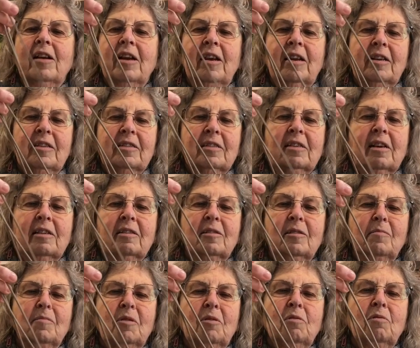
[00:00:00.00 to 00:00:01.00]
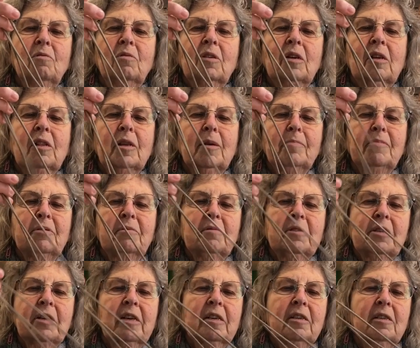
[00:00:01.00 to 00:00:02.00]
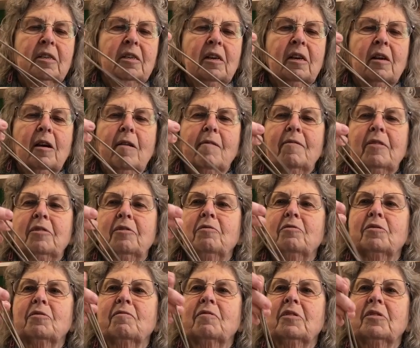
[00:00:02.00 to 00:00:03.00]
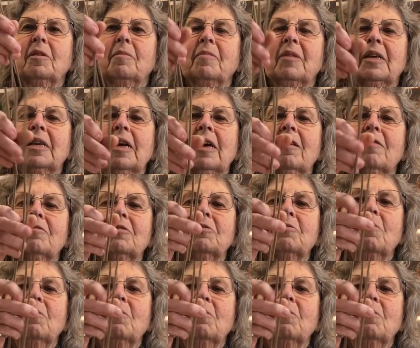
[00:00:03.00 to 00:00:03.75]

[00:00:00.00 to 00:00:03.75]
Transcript: and it's got some cool clips which I could cut off and use for something else,